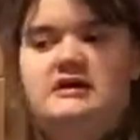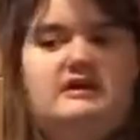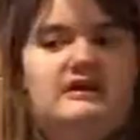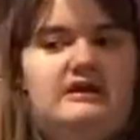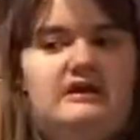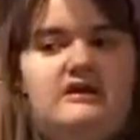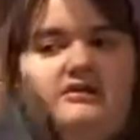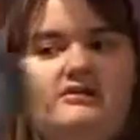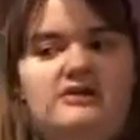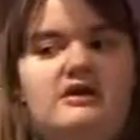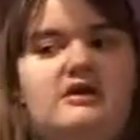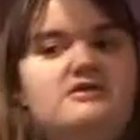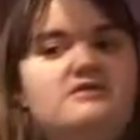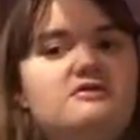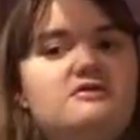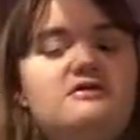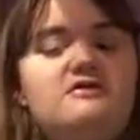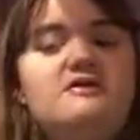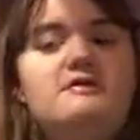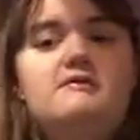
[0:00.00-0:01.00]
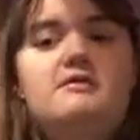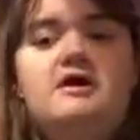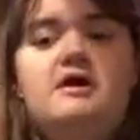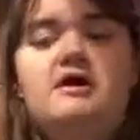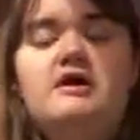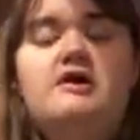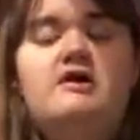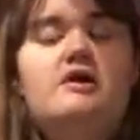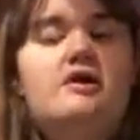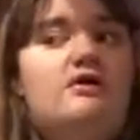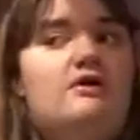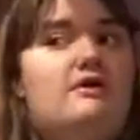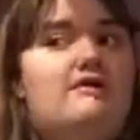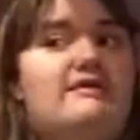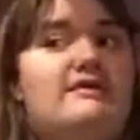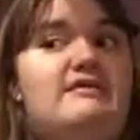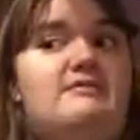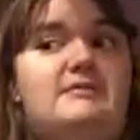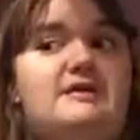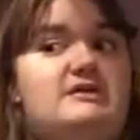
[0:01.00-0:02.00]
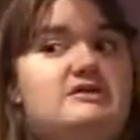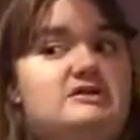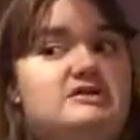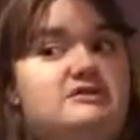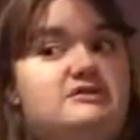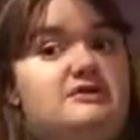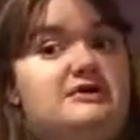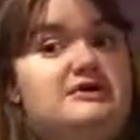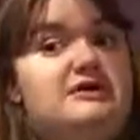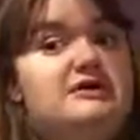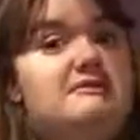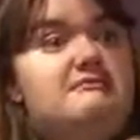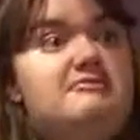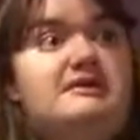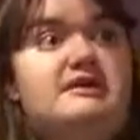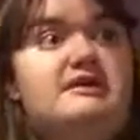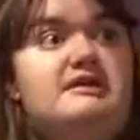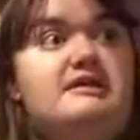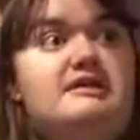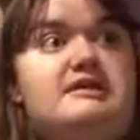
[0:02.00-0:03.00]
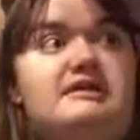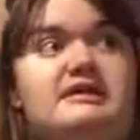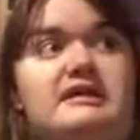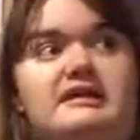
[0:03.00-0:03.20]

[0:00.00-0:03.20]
in another country somewhere, or if it's been destroyed completely,